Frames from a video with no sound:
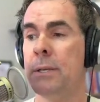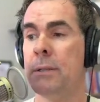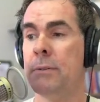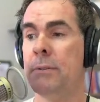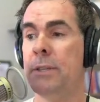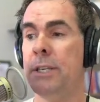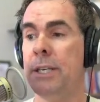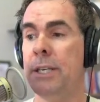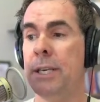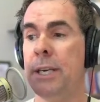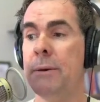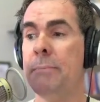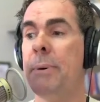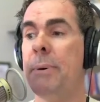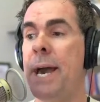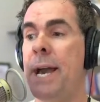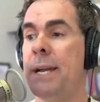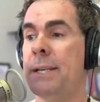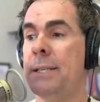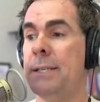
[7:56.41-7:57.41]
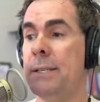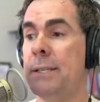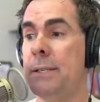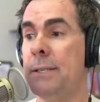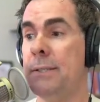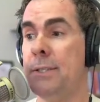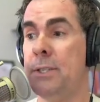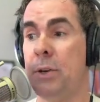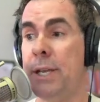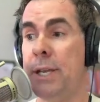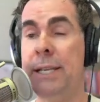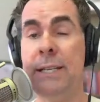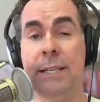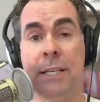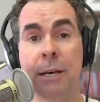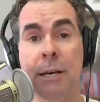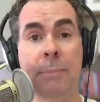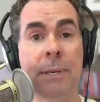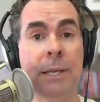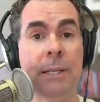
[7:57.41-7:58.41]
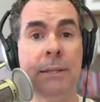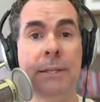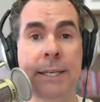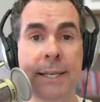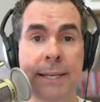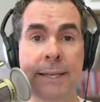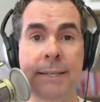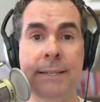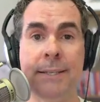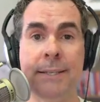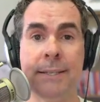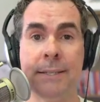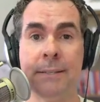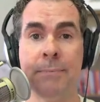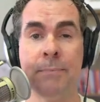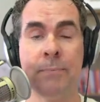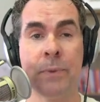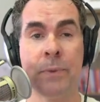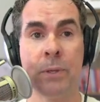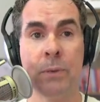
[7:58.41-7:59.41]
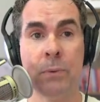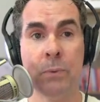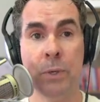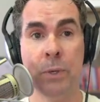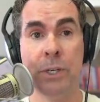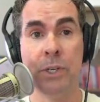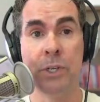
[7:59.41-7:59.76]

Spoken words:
the impact is your incoming leads would